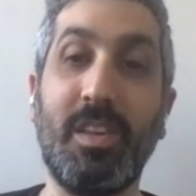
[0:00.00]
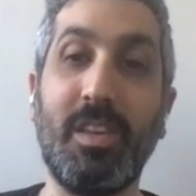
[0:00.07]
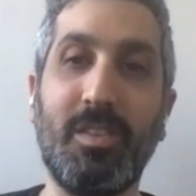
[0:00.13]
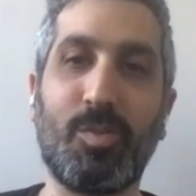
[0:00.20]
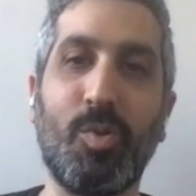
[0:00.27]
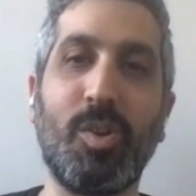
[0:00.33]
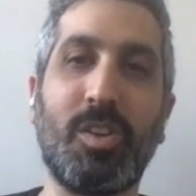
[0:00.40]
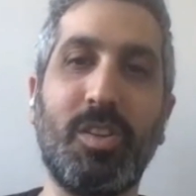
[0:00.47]
the
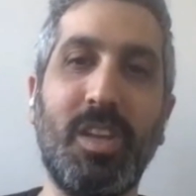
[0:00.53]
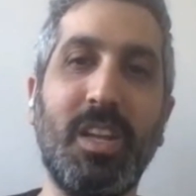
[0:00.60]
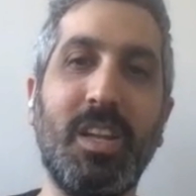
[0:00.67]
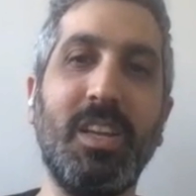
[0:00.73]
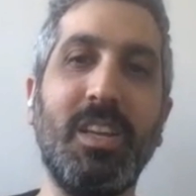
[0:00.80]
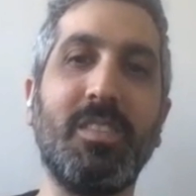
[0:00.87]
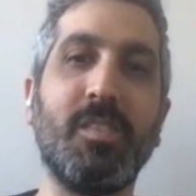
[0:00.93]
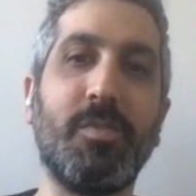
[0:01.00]
historic
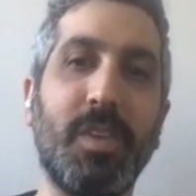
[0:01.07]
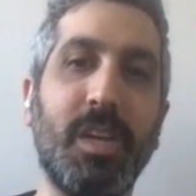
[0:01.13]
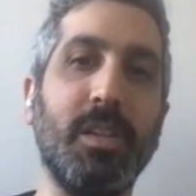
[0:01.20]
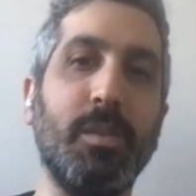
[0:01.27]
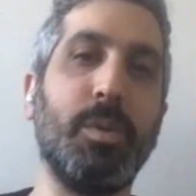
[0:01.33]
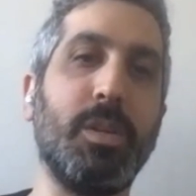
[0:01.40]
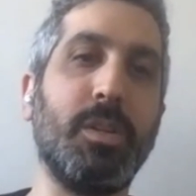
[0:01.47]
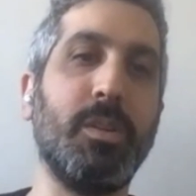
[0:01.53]
data is
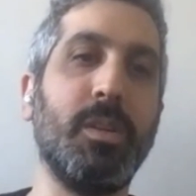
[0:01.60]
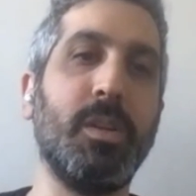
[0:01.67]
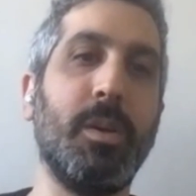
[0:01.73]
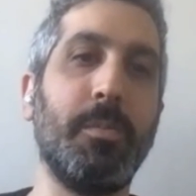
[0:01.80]
available.